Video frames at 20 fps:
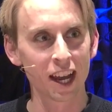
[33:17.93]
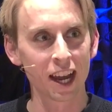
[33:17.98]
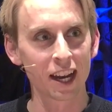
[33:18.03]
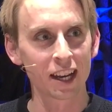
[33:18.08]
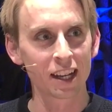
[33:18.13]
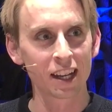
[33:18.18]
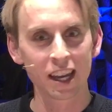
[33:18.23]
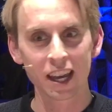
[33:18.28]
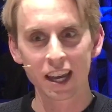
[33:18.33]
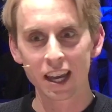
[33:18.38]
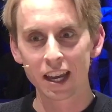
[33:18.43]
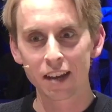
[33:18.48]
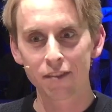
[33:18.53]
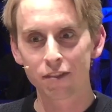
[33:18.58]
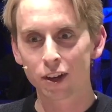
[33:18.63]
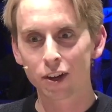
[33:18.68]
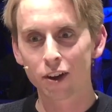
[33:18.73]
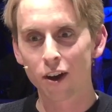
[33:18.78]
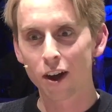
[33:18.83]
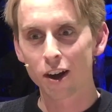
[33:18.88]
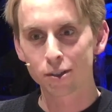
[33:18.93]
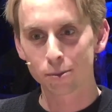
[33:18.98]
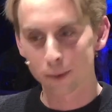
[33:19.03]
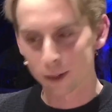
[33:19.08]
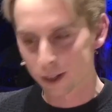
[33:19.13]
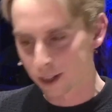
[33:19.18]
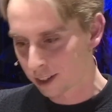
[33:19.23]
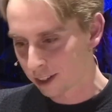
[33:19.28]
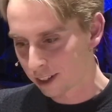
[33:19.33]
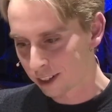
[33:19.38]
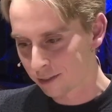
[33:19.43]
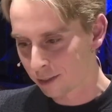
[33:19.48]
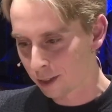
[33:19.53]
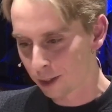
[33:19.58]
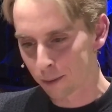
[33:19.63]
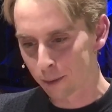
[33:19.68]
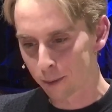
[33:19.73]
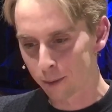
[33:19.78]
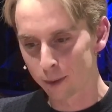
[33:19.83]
and even cars were were,